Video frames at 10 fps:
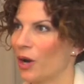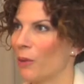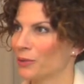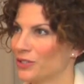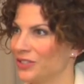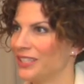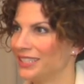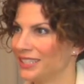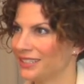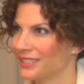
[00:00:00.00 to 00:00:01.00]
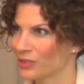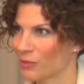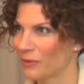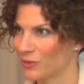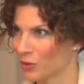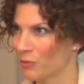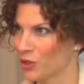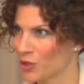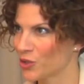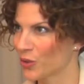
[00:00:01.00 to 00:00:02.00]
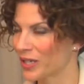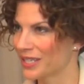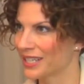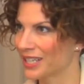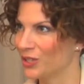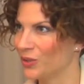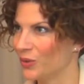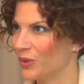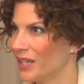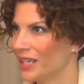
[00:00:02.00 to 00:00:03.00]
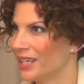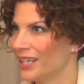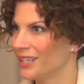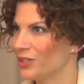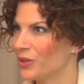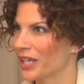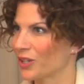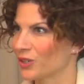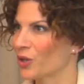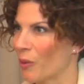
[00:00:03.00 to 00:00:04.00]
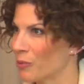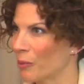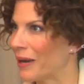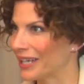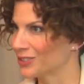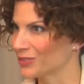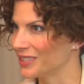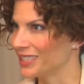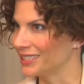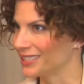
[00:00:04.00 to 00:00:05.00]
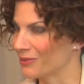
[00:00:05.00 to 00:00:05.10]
opportunities, so much choice that you cannot compromise on this.